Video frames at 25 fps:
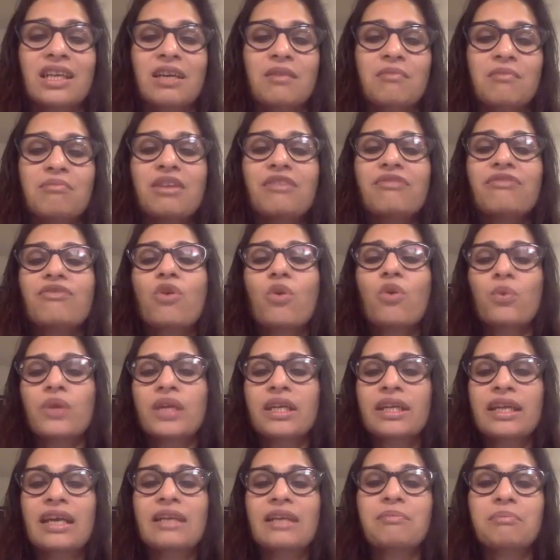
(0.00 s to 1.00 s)
before we
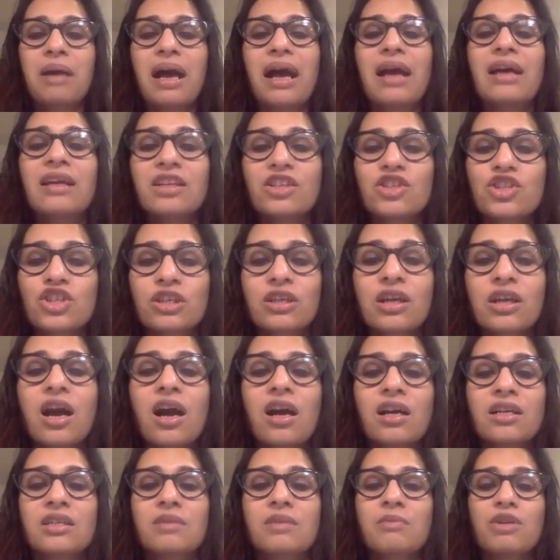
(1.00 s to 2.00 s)
get biologic
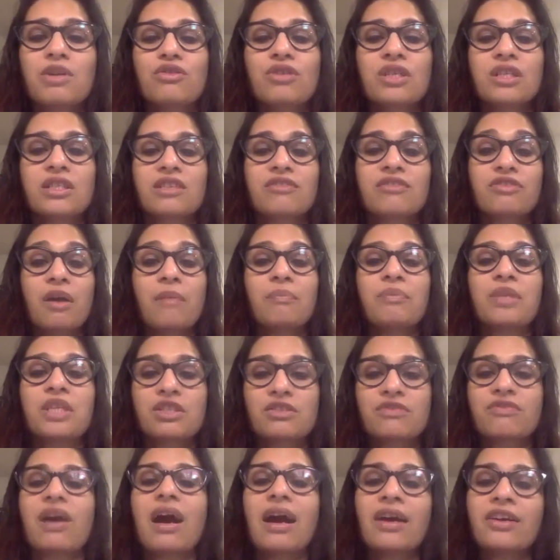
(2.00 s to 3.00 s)
herd immunity from this
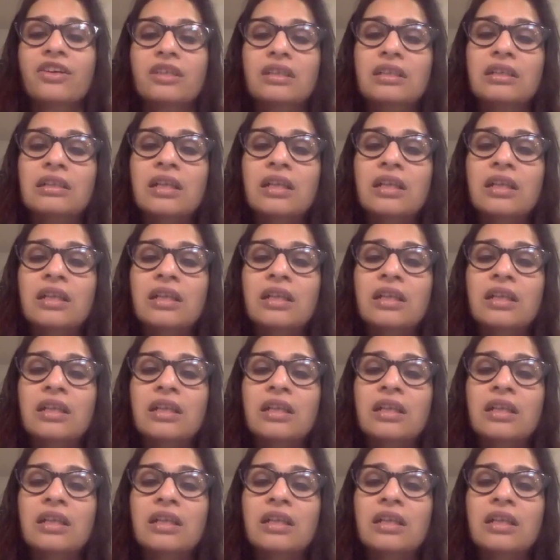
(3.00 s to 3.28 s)
virus.